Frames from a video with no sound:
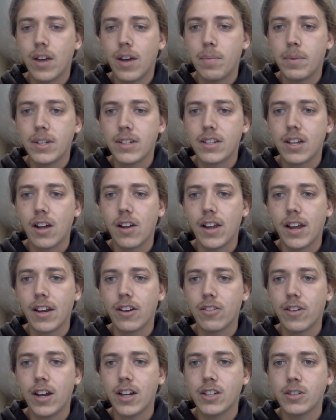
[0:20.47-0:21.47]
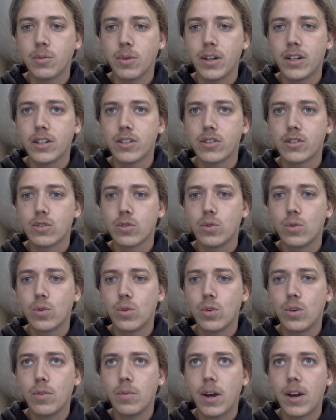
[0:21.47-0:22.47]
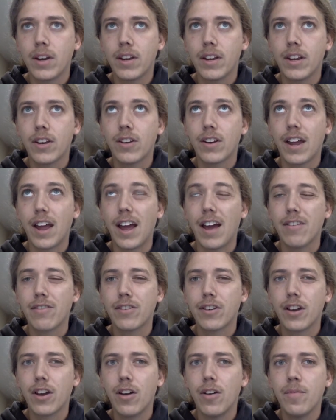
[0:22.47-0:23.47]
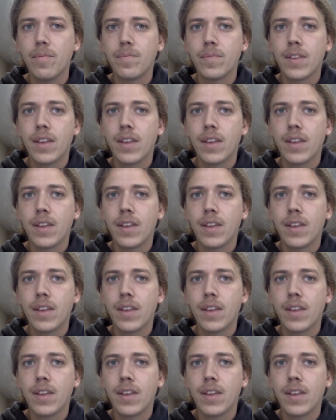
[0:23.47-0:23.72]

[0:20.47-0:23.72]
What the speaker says: up until I graduated school about a year and a half ago.